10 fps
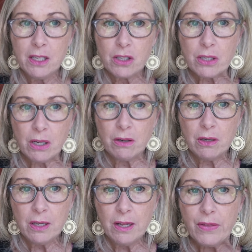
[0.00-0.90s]

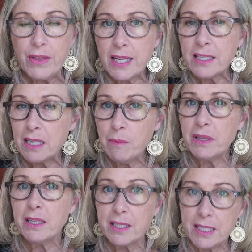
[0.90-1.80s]
So there's some
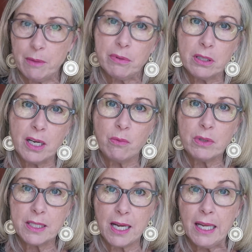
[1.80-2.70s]
of the steps that I
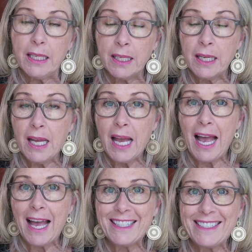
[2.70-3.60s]
would take.
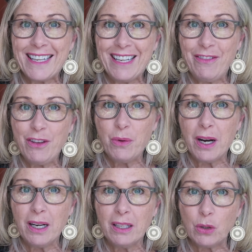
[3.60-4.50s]
And if you
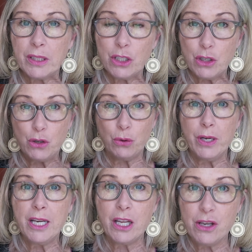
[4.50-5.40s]
are looking to
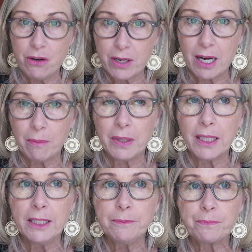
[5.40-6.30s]
join a new
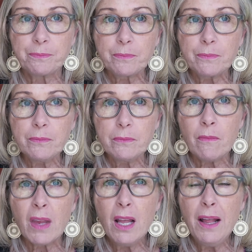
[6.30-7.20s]
company,
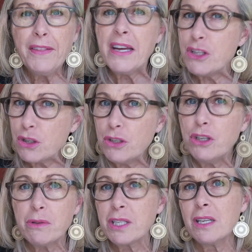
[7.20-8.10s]
then do
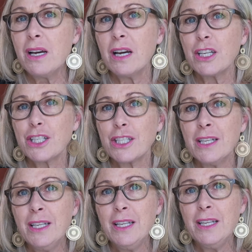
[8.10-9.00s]
your research.
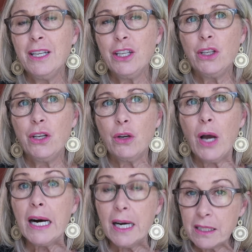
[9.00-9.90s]
You know,
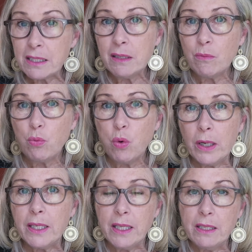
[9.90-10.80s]
ask them,
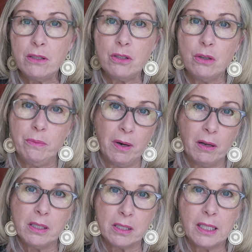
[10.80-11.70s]
what is your
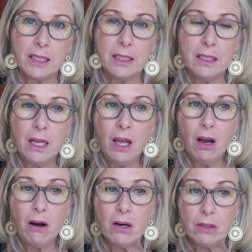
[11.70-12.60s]
policy
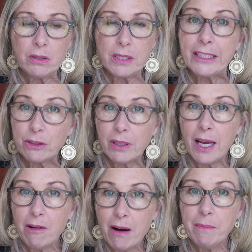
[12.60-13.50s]
on sexual
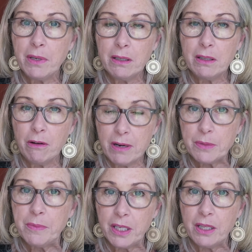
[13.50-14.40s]
harassment,
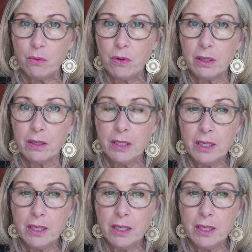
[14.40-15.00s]
harassment in the work?